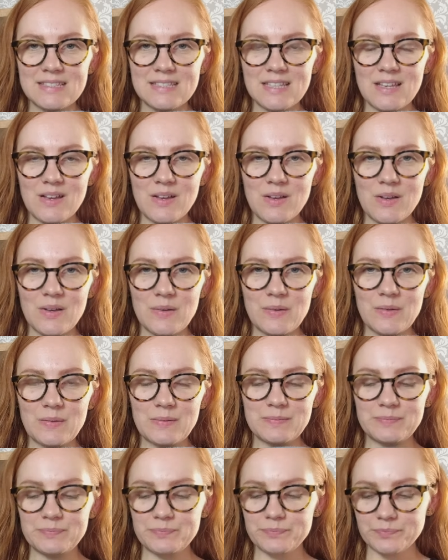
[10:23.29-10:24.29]

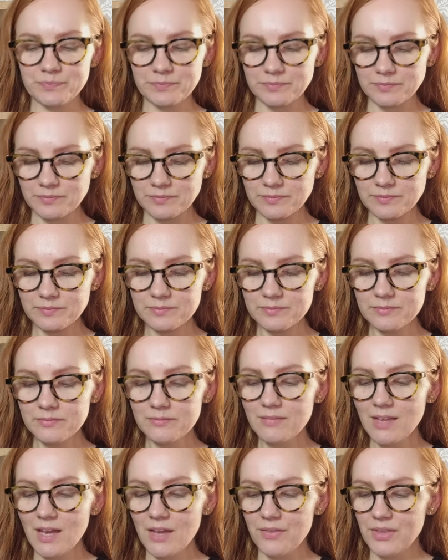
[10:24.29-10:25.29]
So
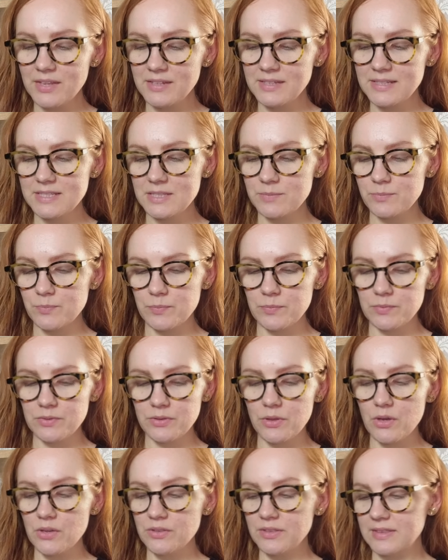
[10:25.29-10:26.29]
I
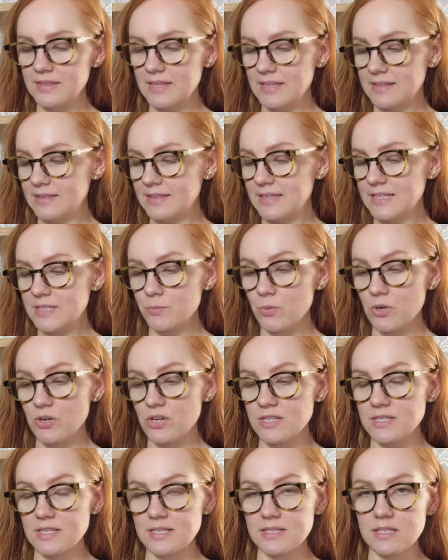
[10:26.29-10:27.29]
thought that this
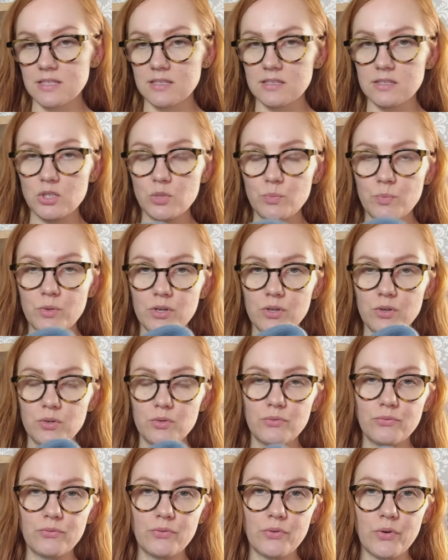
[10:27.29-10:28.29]
product is super
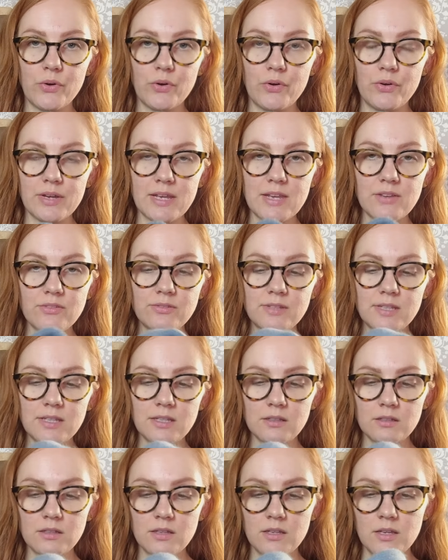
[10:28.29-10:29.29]
good for gift
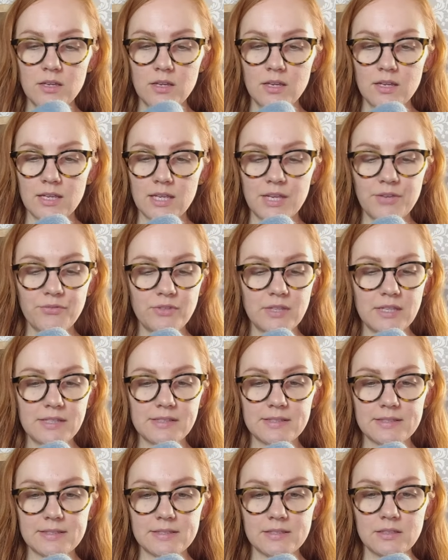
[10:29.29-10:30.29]

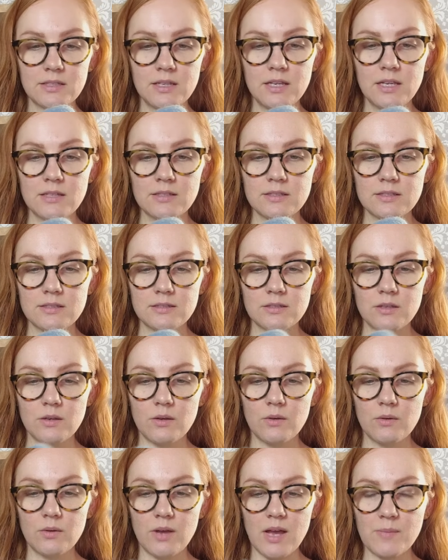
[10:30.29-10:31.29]
knits.
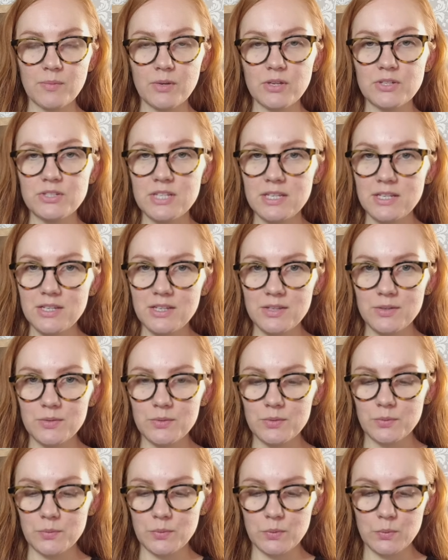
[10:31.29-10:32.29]
So I'm
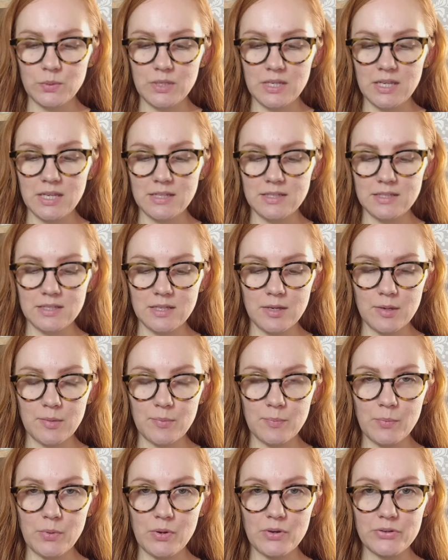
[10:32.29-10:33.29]
continue with
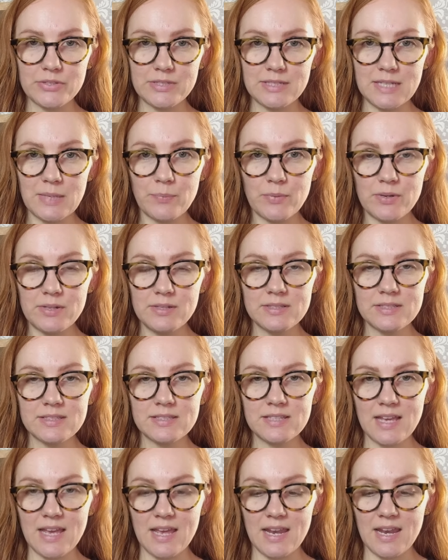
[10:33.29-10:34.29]
more slippers,
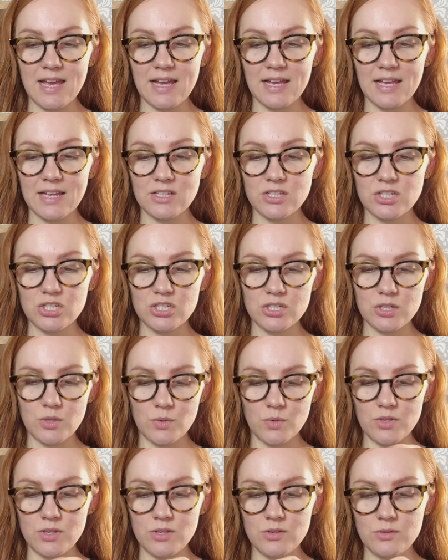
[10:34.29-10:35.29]
and I can
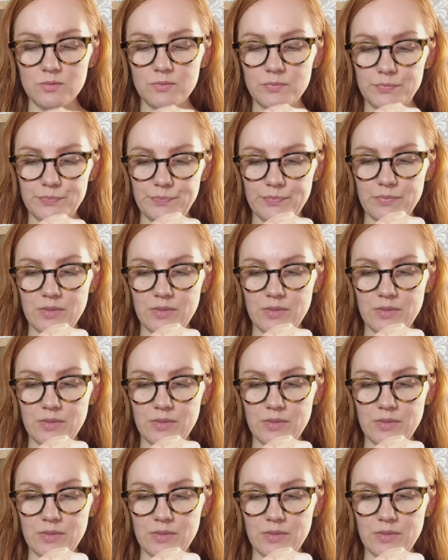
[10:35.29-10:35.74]
show you